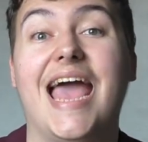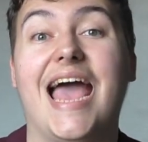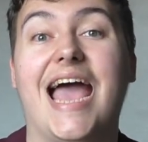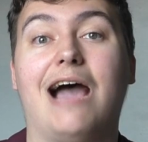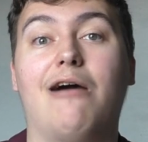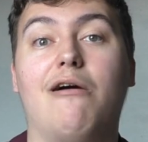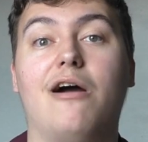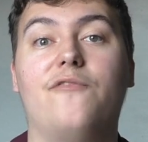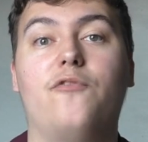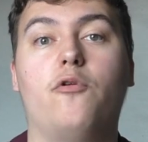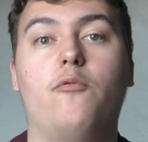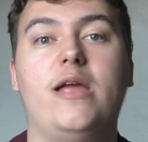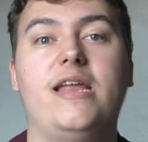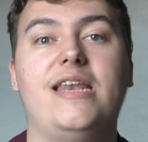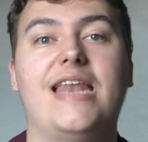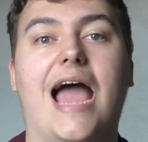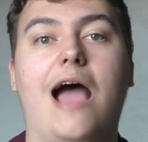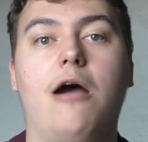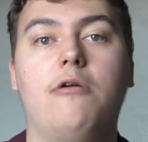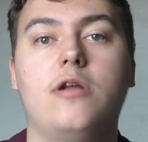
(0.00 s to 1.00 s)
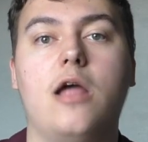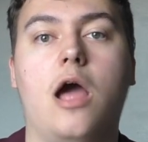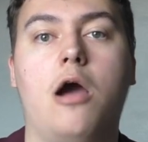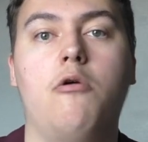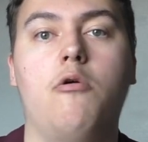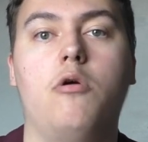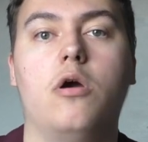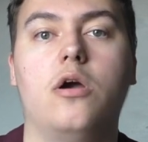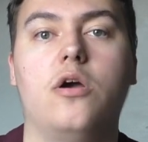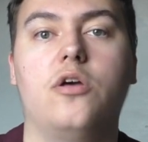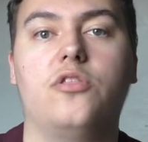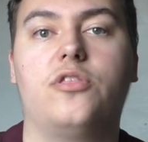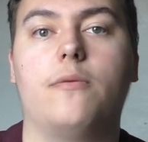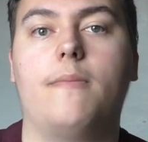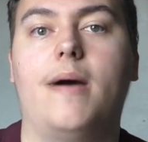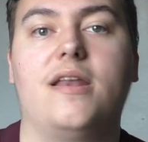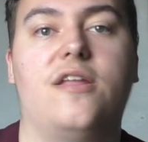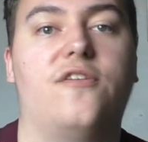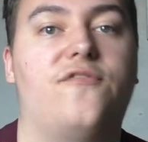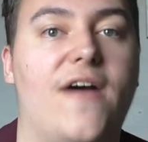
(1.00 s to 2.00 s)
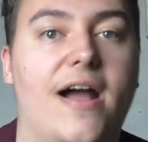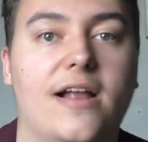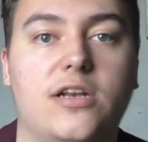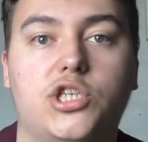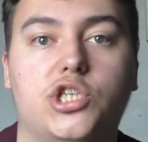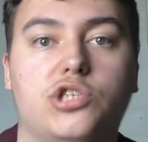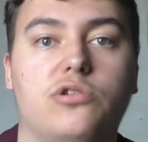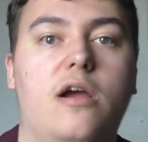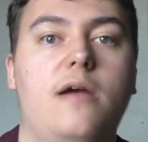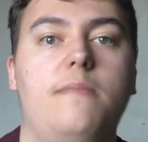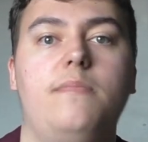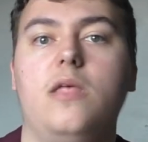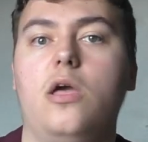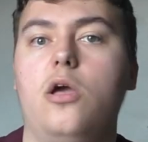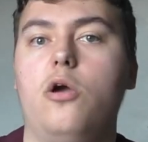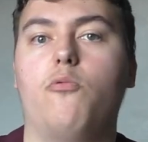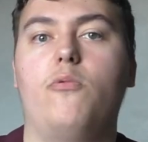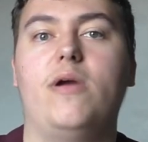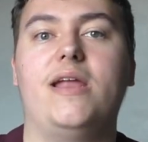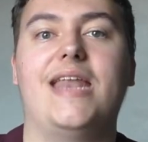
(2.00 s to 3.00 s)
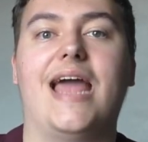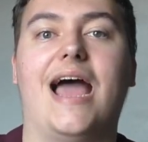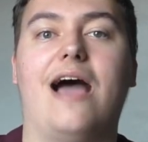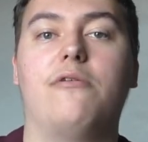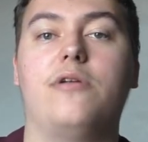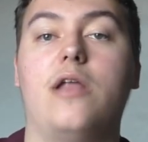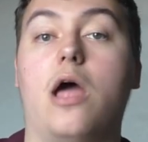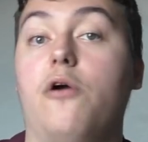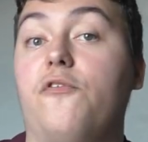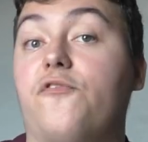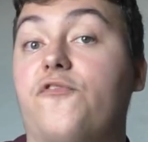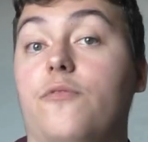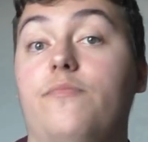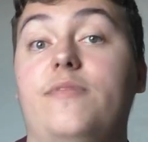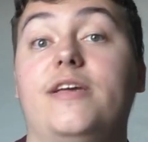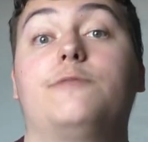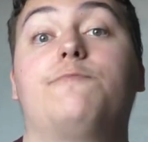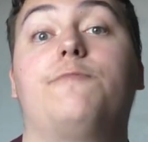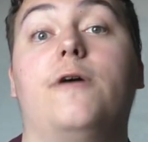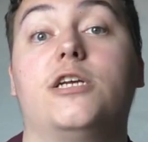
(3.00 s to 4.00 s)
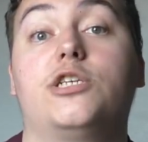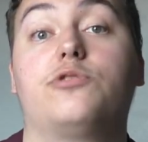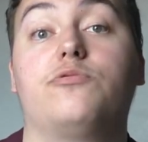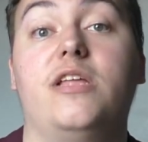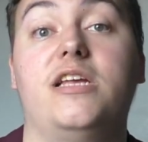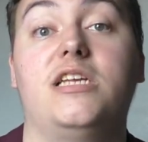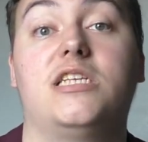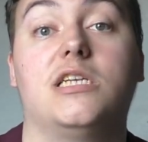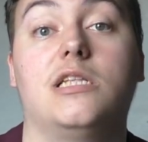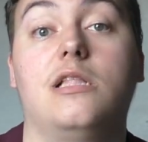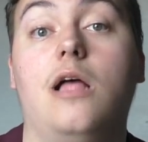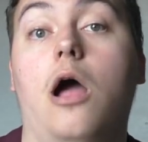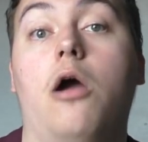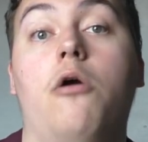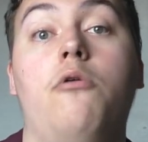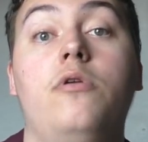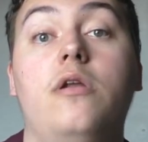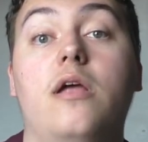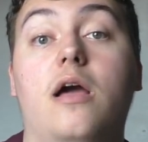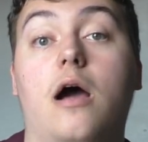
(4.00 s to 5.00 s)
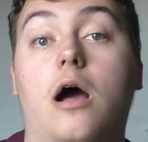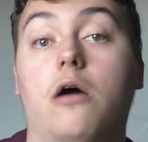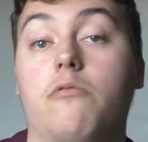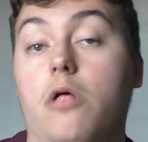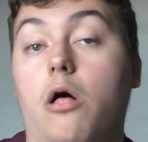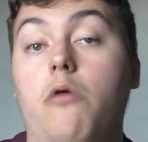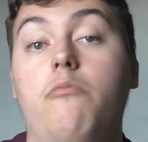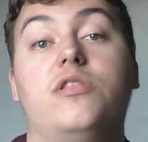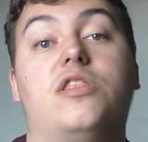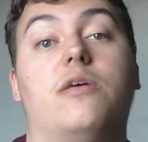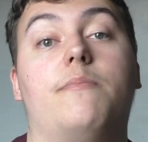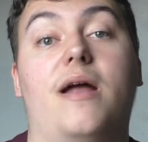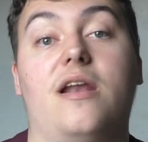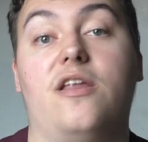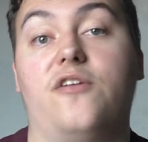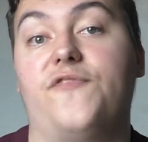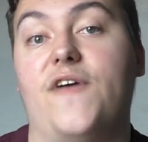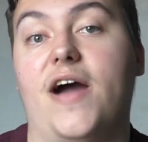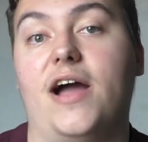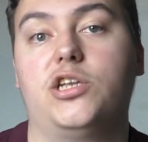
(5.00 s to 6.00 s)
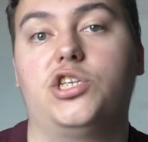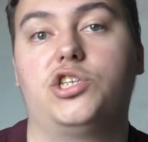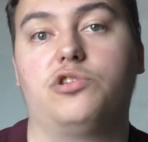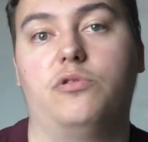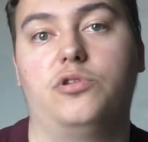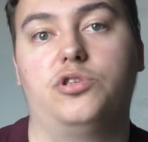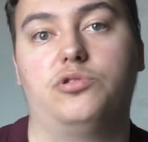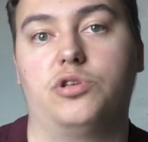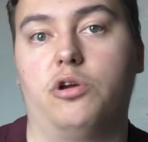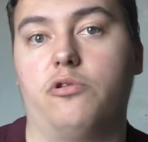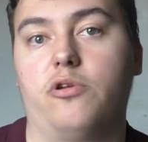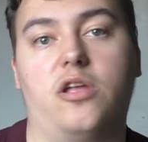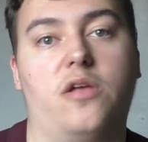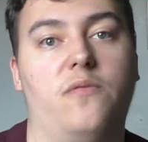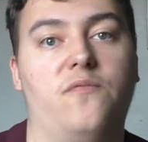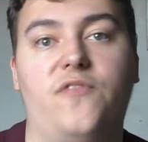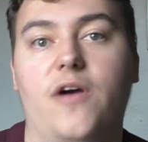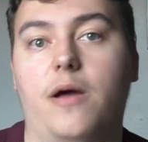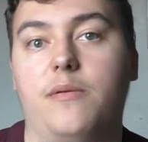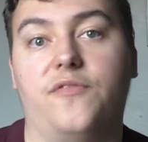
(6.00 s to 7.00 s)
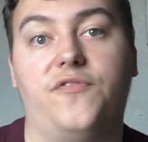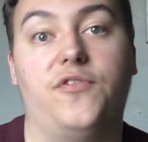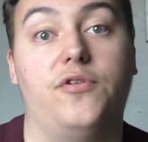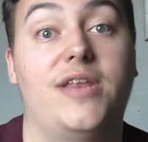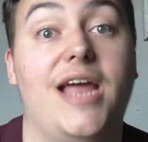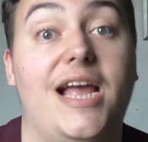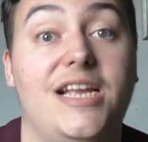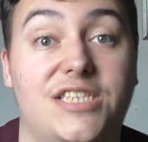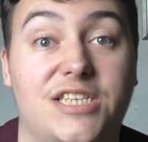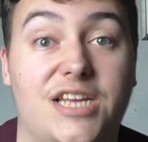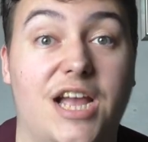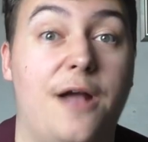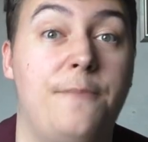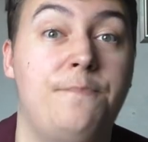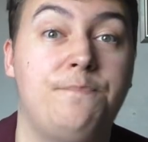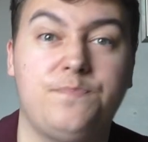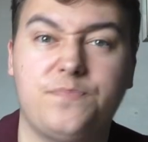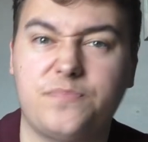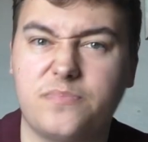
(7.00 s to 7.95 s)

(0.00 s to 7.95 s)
However, we now know the manufacturer. We now know from this press release alone, along with the manufacturer, which was already confirmed a few days ago,